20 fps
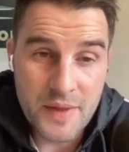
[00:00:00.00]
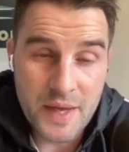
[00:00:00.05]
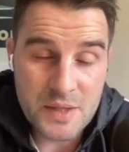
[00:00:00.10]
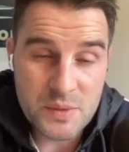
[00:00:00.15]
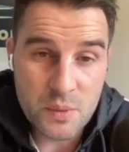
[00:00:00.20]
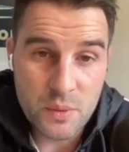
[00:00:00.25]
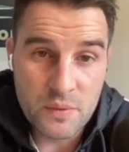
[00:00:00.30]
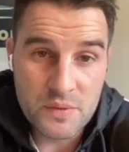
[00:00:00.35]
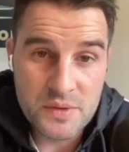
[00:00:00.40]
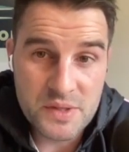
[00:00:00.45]

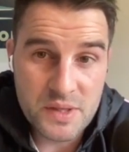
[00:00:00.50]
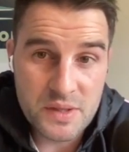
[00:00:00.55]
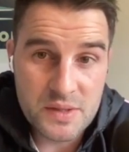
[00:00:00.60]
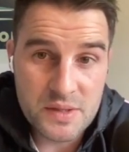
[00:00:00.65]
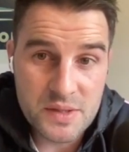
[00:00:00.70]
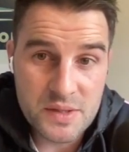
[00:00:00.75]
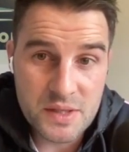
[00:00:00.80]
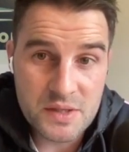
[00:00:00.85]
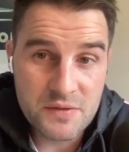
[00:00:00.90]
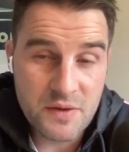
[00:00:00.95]
That's what we've seen
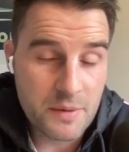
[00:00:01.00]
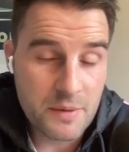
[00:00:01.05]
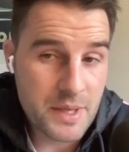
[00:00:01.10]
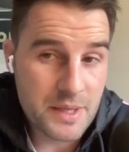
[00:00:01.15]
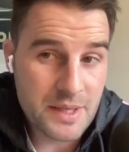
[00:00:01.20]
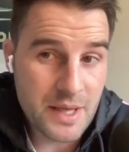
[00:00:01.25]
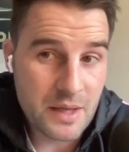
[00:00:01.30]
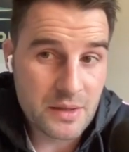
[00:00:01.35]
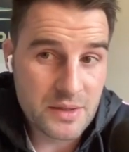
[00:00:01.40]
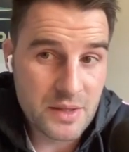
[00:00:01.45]
since
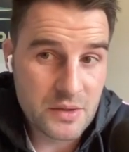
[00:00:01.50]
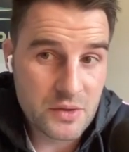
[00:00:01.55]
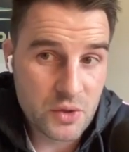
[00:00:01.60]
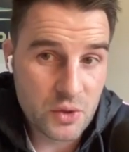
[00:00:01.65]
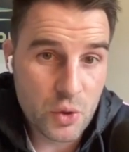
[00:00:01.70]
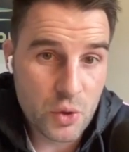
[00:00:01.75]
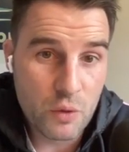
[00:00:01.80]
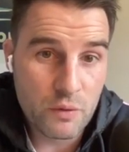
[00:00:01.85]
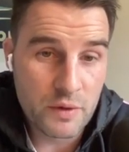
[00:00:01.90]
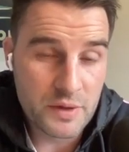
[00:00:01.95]
Fabien Galthie
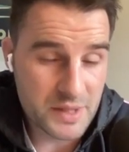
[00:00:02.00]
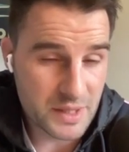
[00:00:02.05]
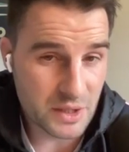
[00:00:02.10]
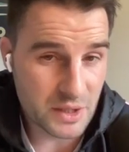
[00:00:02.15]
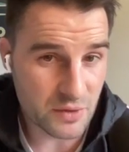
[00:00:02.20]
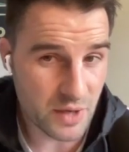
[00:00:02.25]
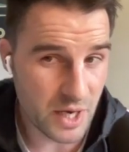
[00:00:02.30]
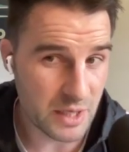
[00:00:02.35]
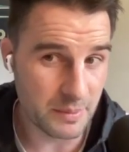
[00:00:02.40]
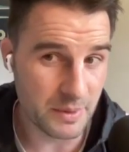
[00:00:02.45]
took over is
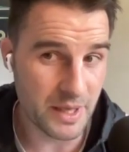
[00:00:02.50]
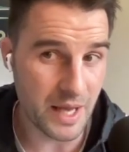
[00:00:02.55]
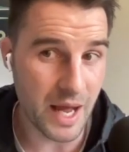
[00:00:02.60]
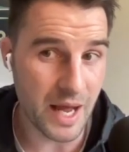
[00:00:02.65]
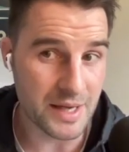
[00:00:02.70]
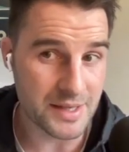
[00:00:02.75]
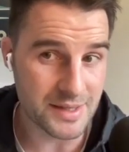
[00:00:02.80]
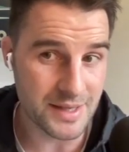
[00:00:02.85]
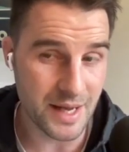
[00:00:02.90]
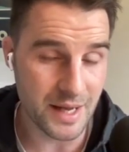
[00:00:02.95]
incredibly
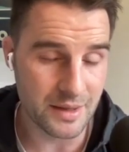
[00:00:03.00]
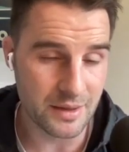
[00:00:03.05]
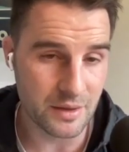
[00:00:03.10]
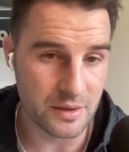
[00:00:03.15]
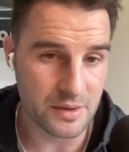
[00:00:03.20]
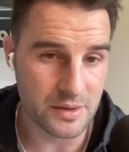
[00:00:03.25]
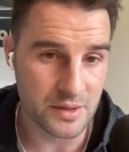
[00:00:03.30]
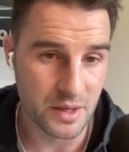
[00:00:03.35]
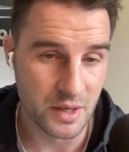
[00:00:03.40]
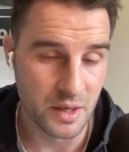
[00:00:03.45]
high
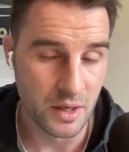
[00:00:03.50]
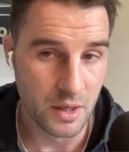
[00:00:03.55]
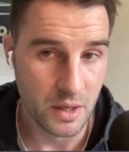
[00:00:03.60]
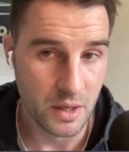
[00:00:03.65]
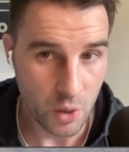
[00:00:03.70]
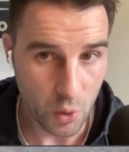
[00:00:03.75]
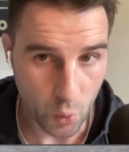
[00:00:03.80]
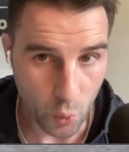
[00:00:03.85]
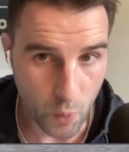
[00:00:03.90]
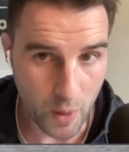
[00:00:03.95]
standards,
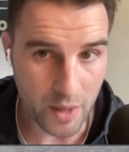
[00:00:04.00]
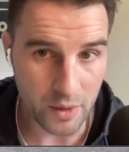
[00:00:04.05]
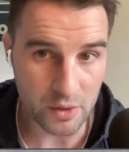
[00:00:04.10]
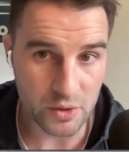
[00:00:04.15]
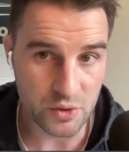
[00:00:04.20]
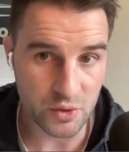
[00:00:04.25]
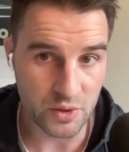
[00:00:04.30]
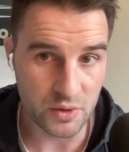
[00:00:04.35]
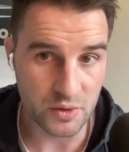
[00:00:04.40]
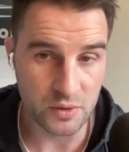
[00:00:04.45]
well
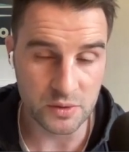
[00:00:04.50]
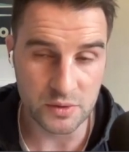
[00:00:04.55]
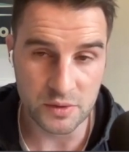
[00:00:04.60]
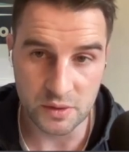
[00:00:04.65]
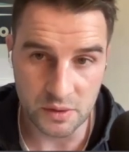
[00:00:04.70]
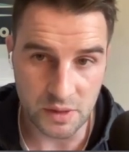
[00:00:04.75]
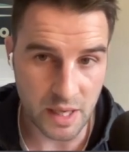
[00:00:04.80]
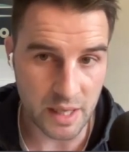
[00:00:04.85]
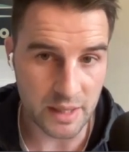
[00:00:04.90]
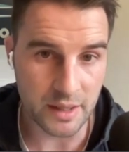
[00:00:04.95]
drilled,
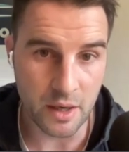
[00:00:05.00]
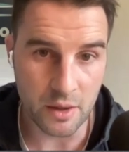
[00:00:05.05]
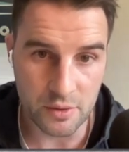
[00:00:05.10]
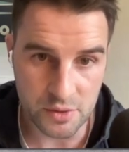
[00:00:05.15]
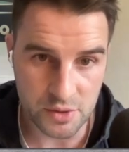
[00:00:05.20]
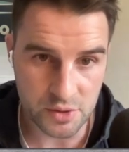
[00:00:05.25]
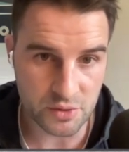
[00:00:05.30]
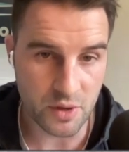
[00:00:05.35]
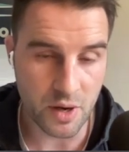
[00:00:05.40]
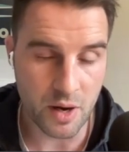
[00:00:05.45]
line
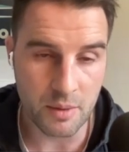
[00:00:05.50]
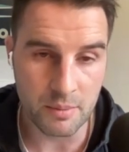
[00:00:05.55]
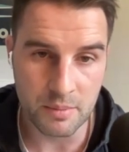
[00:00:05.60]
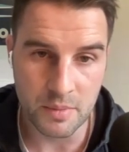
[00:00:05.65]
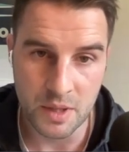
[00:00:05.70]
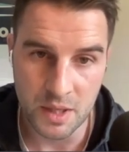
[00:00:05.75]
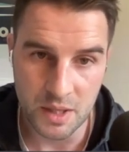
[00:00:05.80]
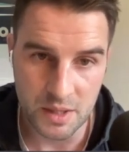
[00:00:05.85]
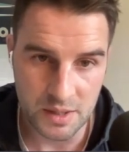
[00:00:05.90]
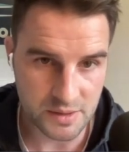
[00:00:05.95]
out,
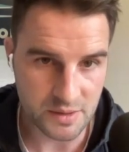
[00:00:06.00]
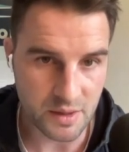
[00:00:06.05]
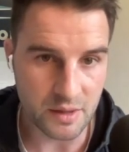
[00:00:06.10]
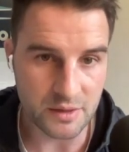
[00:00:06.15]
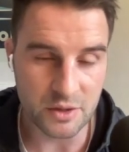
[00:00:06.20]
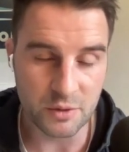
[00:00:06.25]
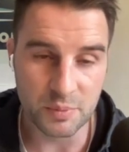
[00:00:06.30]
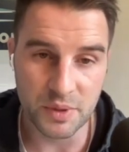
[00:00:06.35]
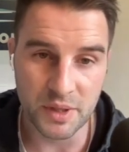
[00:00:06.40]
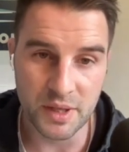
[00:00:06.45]
scrum,
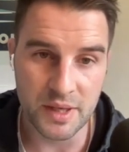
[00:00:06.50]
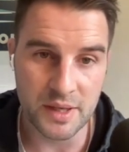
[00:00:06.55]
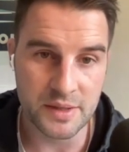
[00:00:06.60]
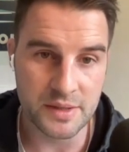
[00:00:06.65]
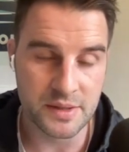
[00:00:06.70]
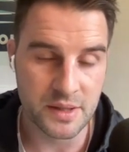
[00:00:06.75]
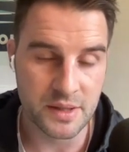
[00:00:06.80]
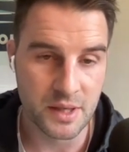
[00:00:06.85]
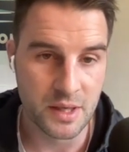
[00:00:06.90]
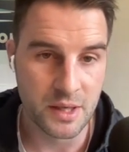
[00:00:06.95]
starter
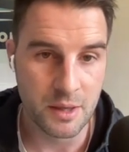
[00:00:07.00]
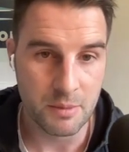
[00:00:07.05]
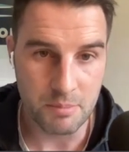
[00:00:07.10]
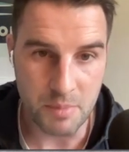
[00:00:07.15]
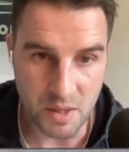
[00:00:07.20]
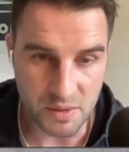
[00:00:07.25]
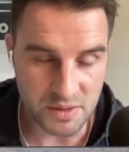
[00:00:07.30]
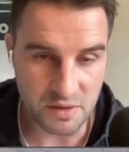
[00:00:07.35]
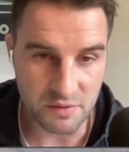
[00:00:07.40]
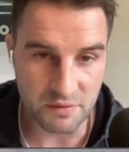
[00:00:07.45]
plays,
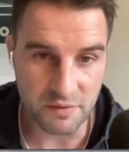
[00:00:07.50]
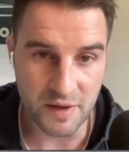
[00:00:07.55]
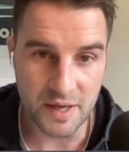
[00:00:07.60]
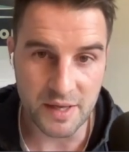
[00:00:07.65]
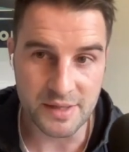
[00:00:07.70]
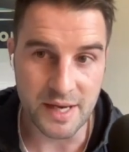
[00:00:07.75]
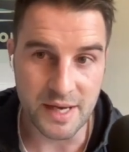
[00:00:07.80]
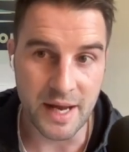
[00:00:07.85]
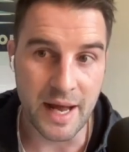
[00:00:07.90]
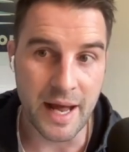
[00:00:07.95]
multi
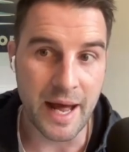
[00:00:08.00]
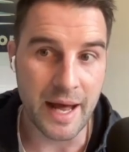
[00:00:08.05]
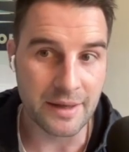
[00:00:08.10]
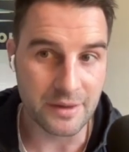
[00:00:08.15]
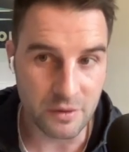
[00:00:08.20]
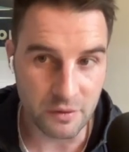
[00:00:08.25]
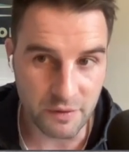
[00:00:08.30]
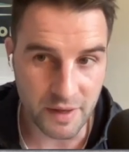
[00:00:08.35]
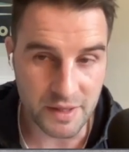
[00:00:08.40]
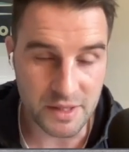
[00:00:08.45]
phase,
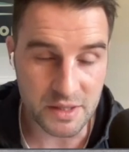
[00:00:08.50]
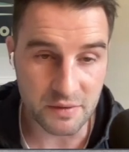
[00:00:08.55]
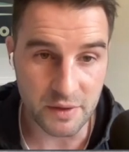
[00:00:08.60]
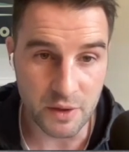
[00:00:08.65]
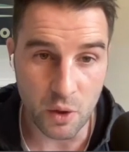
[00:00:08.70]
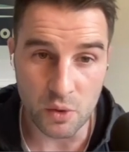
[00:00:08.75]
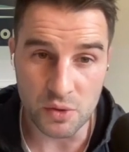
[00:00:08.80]
and defensively.